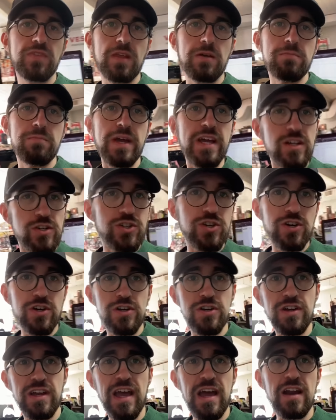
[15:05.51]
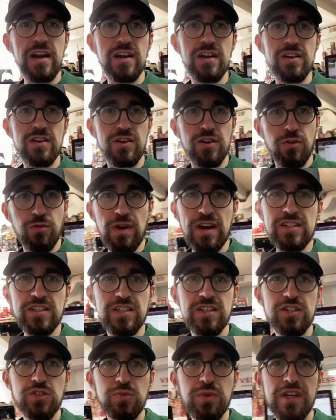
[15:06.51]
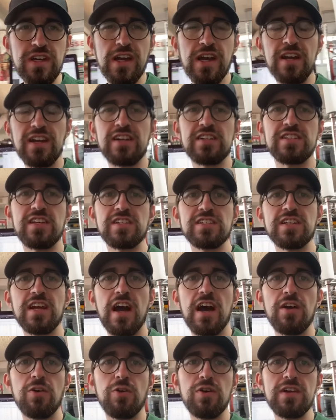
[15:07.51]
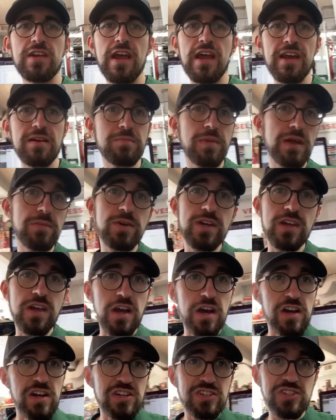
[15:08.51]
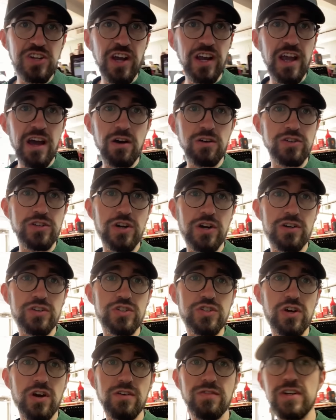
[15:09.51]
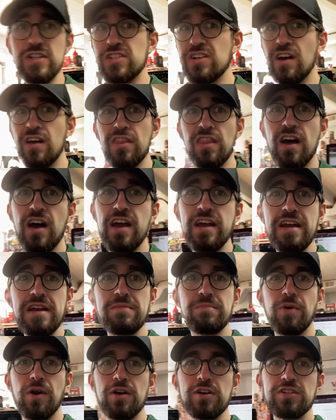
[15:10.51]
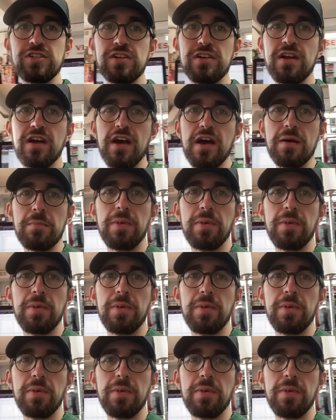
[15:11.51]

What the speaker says: Make sure you get your rest this weekend because it's God ordained. Maybe check out church service online in person.